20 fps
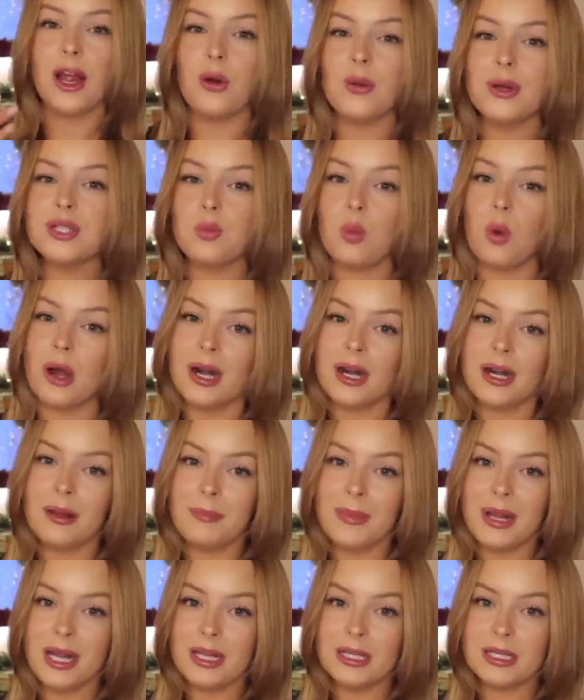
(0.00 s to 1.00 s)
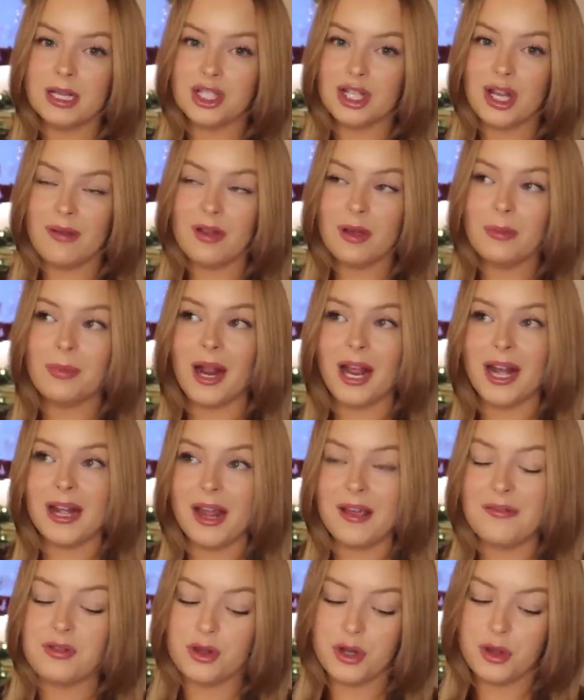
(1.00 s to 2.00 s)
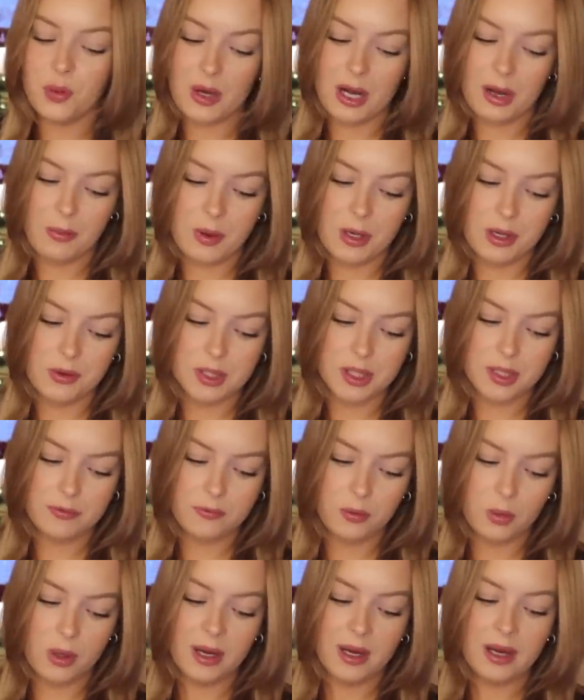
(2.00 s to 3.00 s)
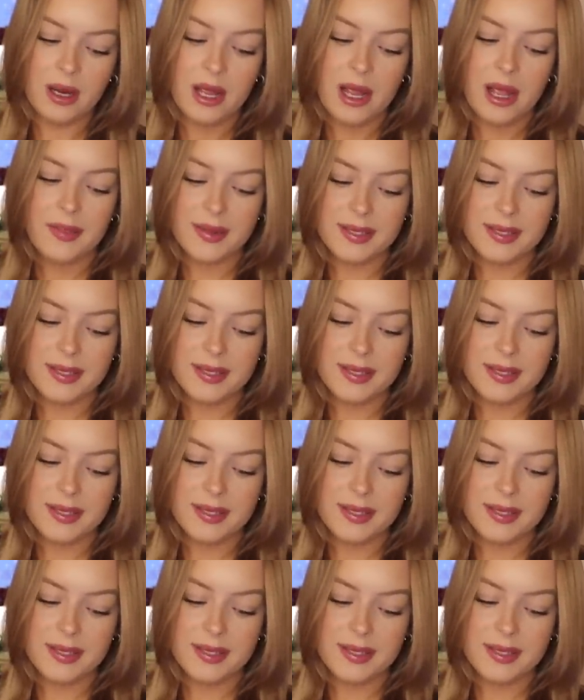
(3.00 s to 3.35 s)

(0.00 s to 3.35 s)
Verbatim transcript: I always wanted a mini Dutch oven, but I never knew what I would use it for.